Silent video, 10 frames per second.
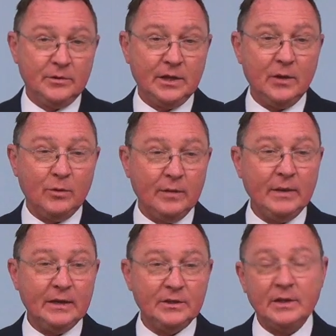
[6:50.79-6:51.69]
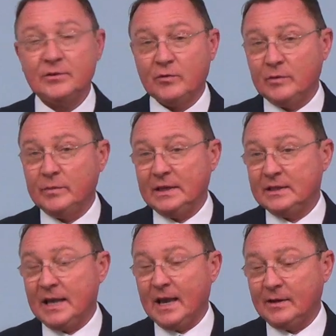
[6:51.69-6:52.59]
say, well, it means this or it means
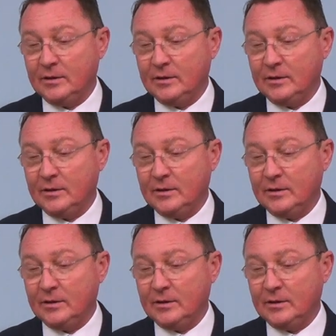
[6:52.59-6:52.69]
that.